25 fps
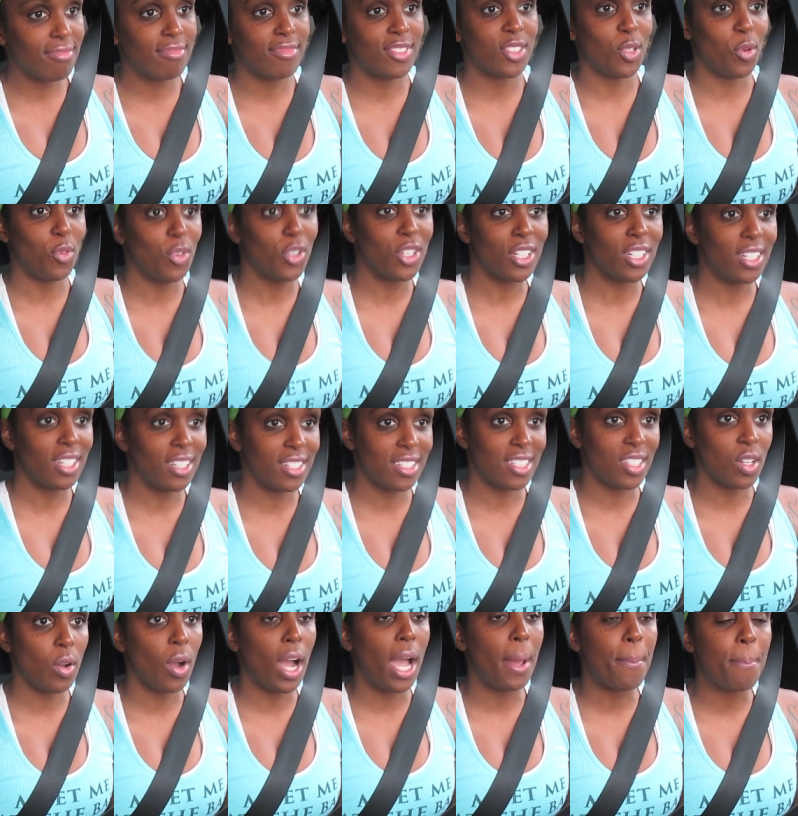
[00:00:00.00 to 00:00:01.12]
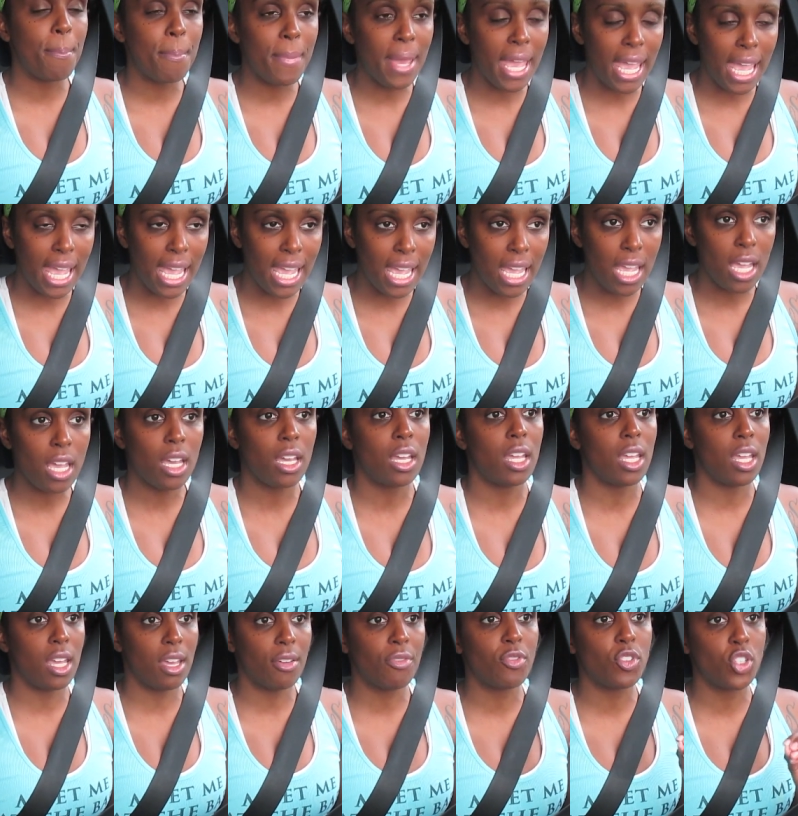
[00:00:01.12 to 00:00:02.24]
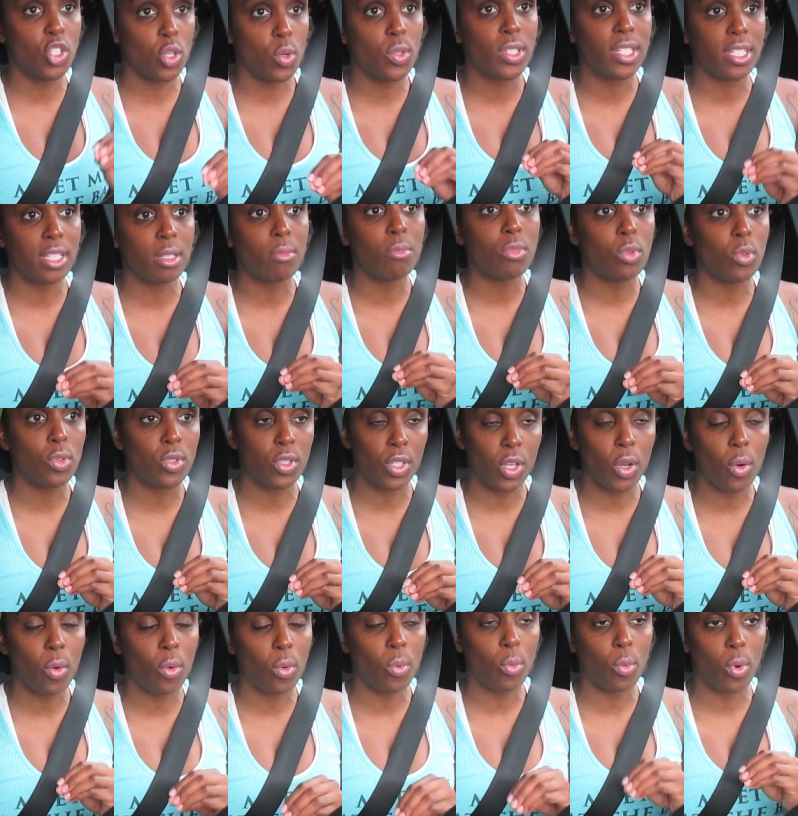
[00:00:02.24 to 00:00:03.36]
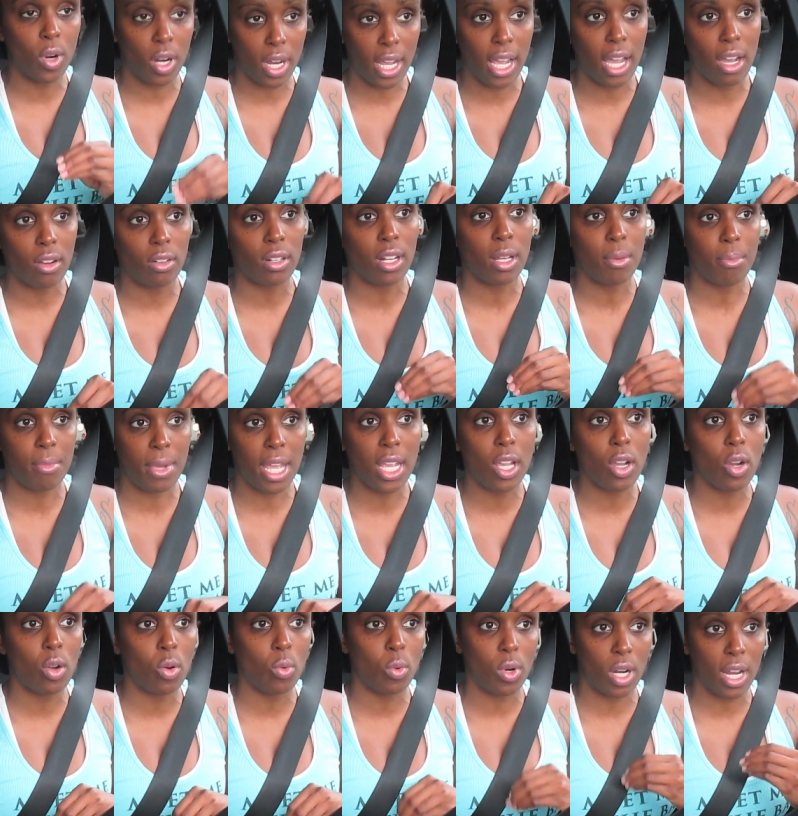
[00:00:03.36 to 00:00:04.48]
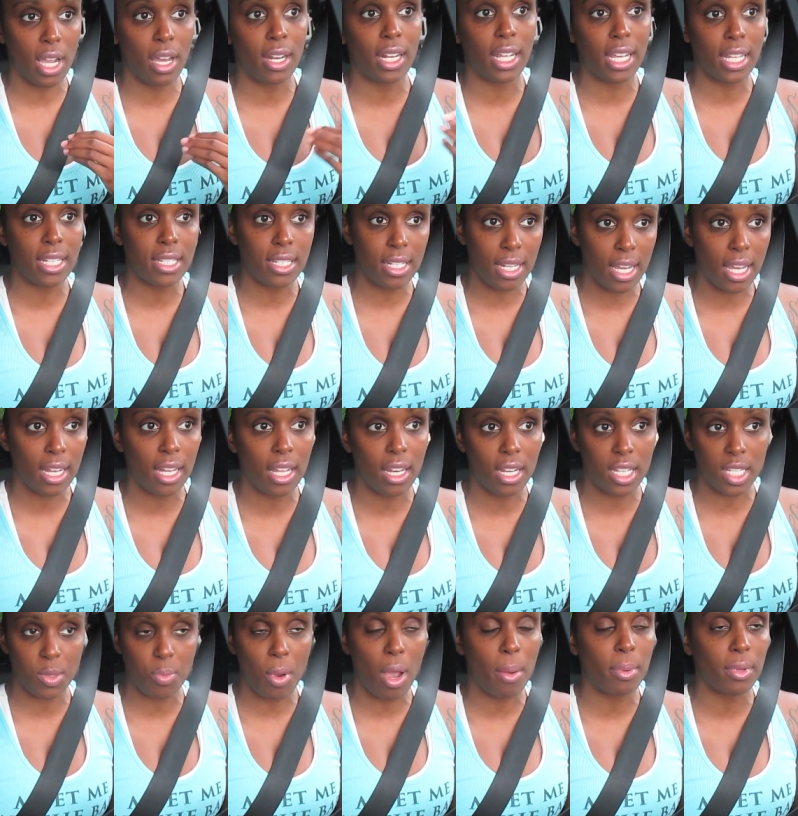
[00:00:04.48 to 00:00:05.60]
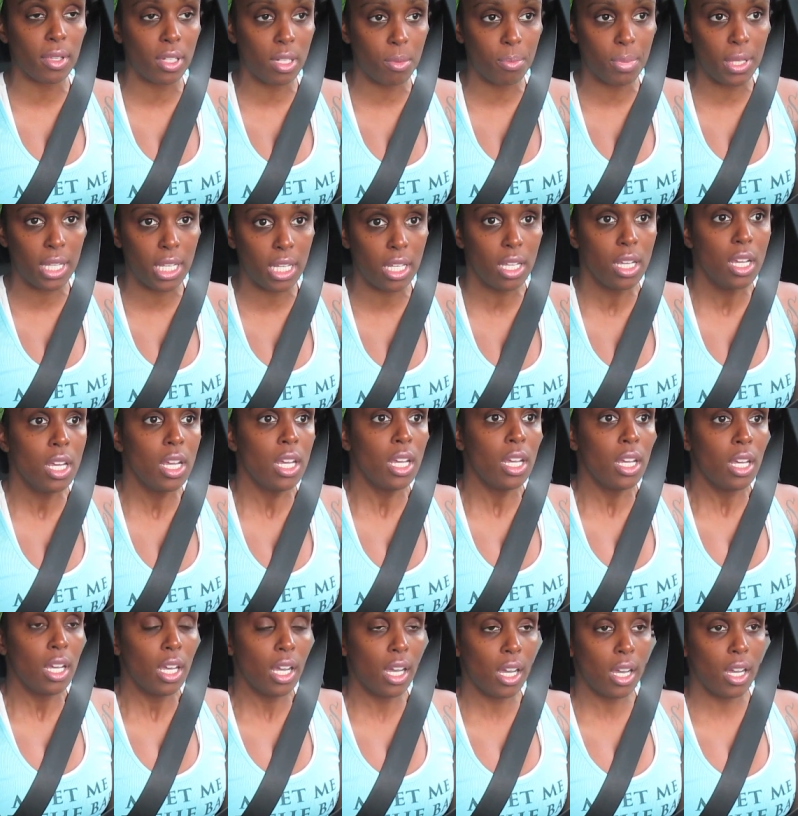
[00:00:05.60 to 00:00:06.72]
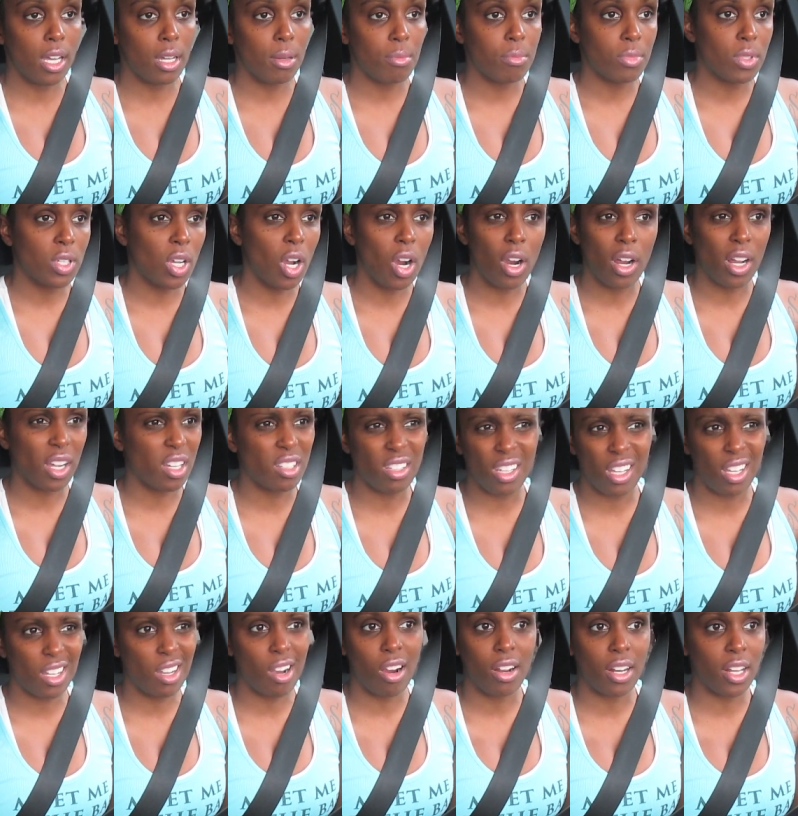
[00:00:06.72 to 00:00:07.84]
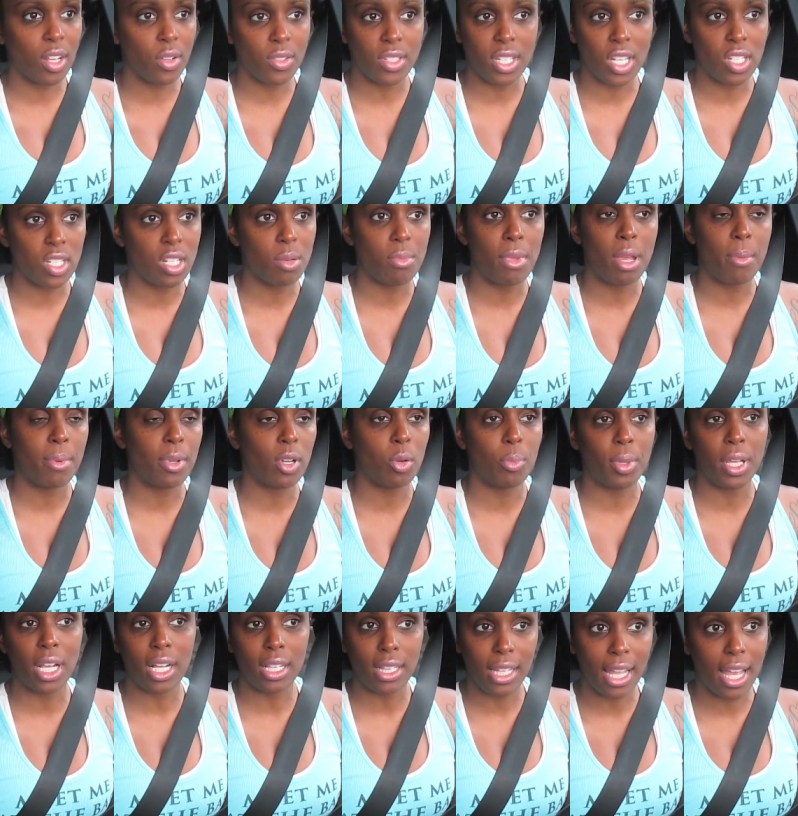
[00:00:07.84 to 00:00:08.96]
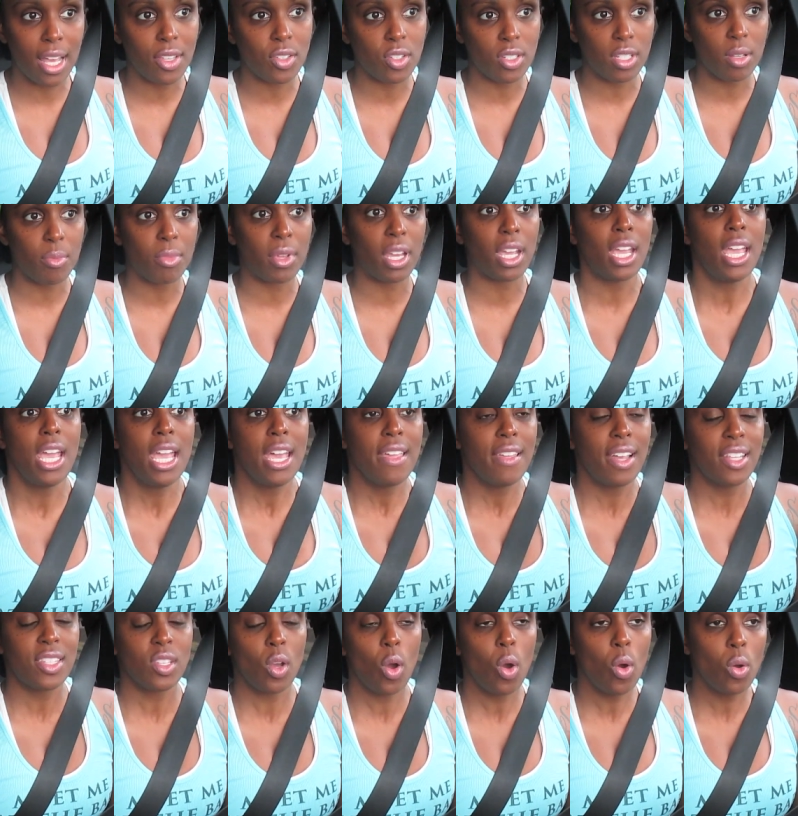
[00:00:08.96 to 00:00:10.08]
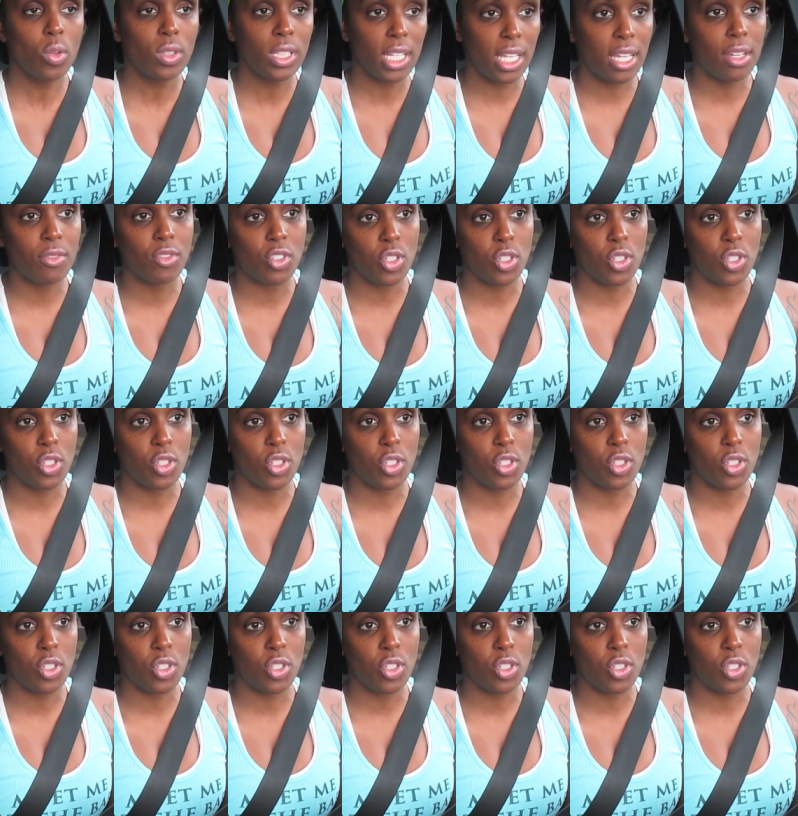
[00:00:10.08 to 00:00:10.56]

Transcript: so good. So I may, if Juice is in the mood to go work out, may go work out again tonight, and it's probably going to be um, car a cardio session. Maybe it'll be a class or something. That's only if